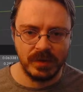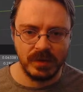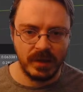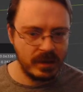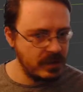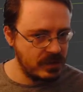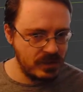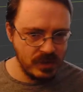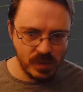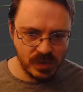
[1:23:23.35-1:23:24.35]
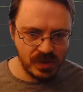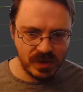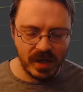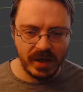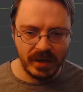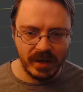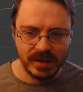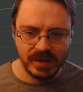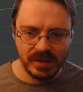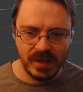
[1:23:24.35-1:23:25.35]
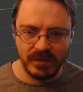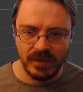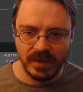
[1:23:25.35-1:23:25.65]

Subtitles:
They're like, let's do stylized stuff,